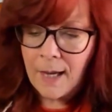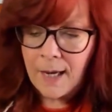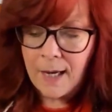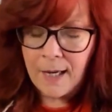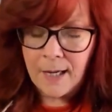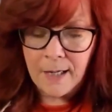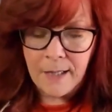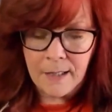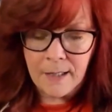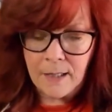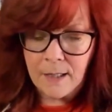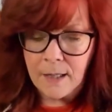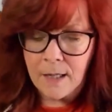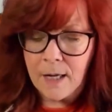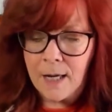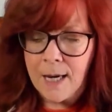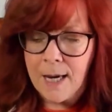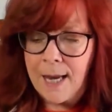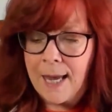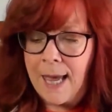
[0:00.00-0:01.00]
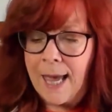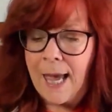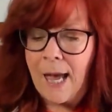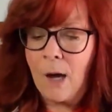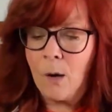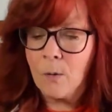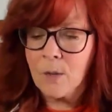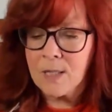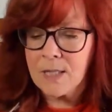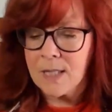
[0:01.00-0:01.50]
And
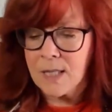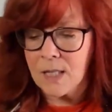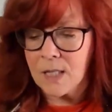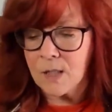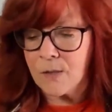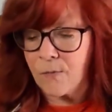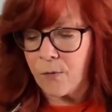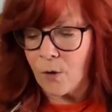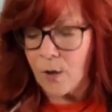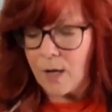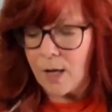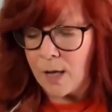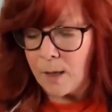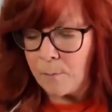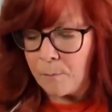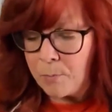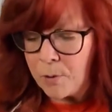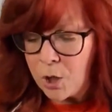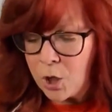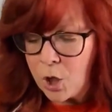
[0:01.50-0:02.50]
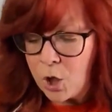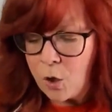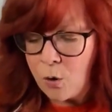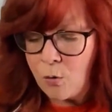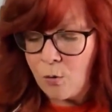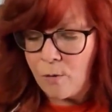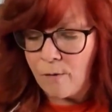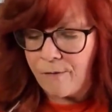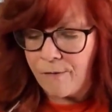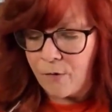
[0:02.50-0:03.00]
how is this for a
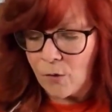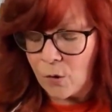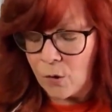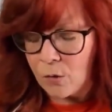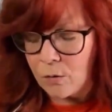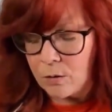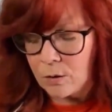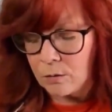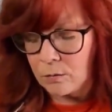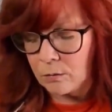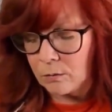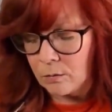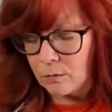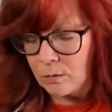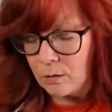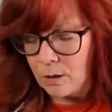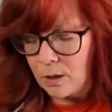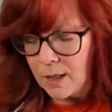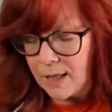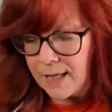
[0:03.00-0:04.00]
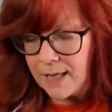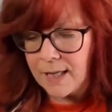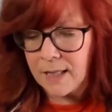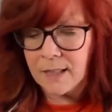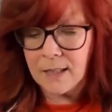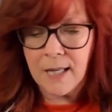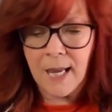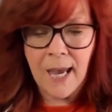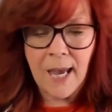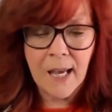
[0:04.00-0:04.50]
beautiful
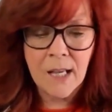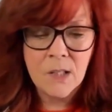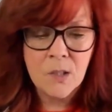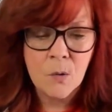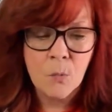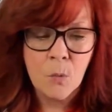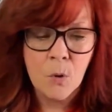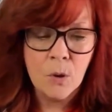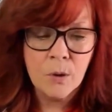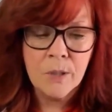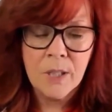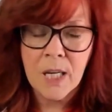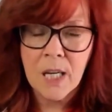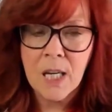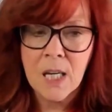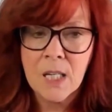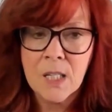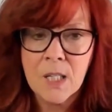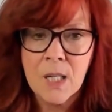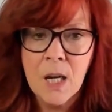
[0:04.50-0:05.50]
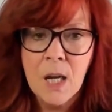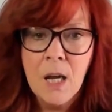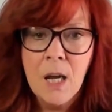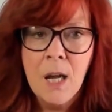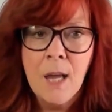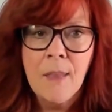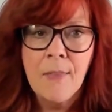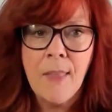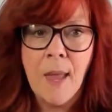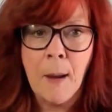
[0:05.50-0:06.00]
lidded casserole dish?
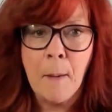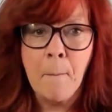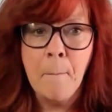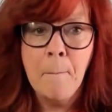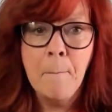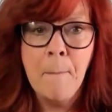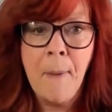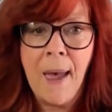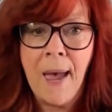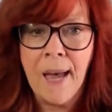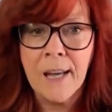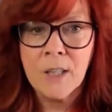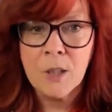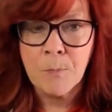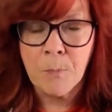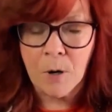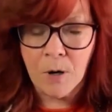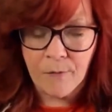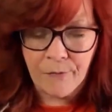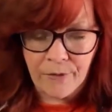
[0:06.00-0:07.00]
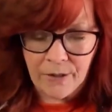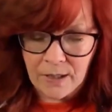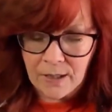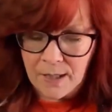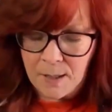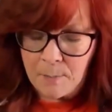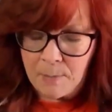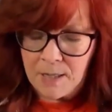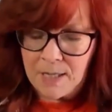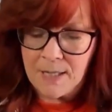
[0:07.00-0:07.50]
They match
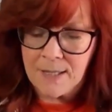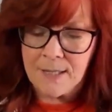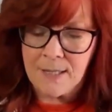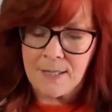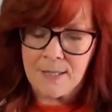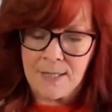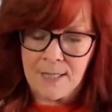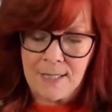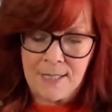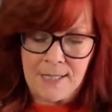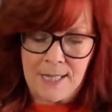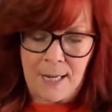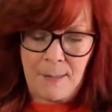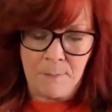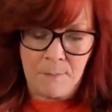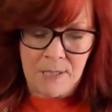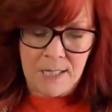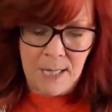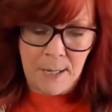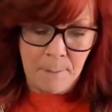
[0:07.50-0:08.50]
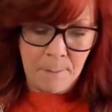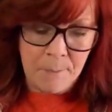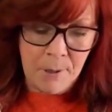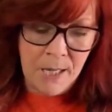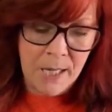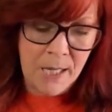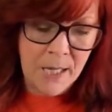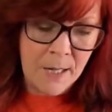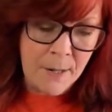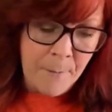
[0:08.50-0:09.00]
perfectly because it's the same
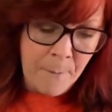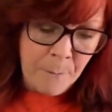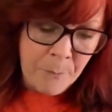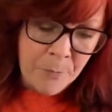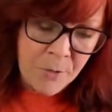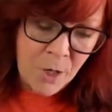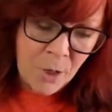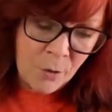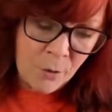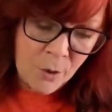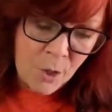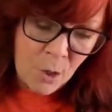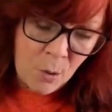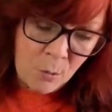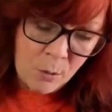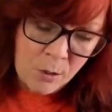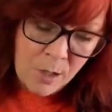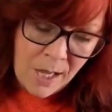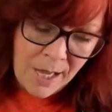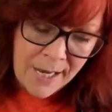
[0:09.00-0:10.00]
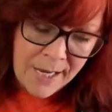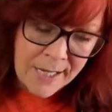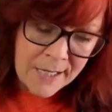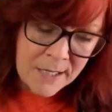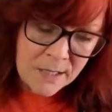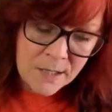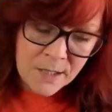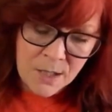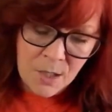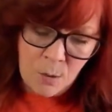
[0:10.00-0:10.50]
template. There are no
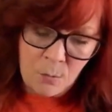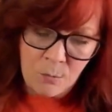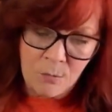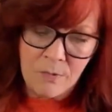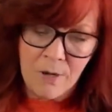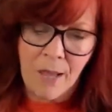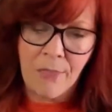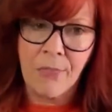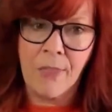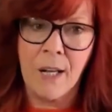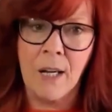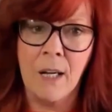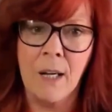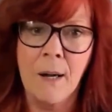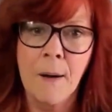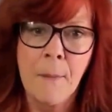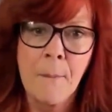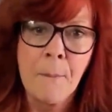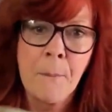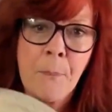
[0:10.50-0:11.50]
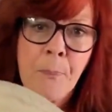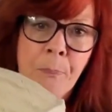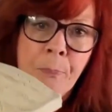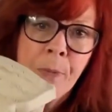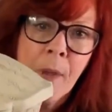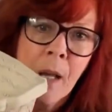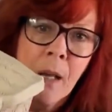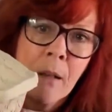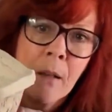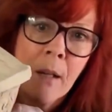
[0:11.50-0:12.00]
lines, no nothing.
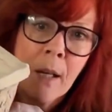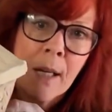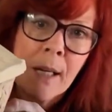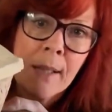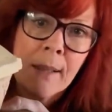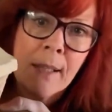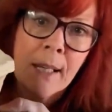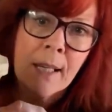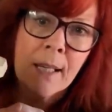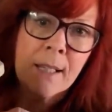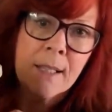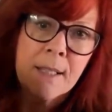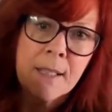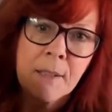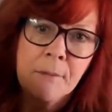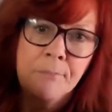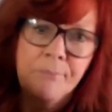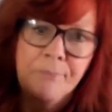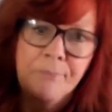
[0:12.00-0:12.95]
Look at this.